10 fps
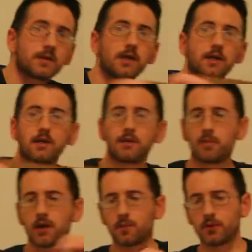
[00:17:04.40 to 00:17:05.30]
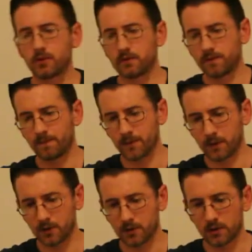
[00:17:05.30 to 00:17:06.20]
sanding paper
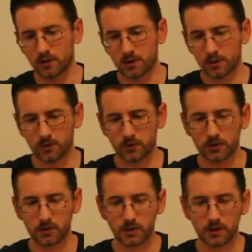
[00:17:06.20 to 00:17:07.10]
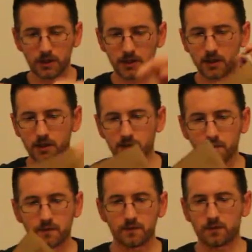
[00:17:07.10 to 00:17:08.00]
and we're going to cut off
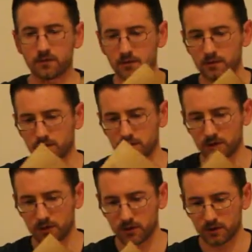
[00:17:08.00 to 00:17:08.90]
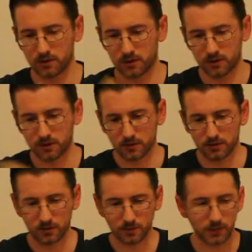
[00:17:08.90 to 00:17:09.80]

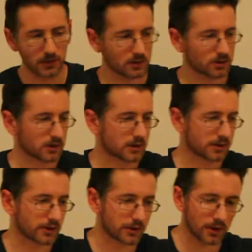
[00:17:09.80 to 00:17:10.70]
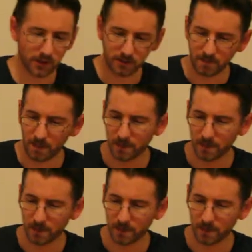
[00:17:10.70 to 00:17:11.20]
a piece just like that.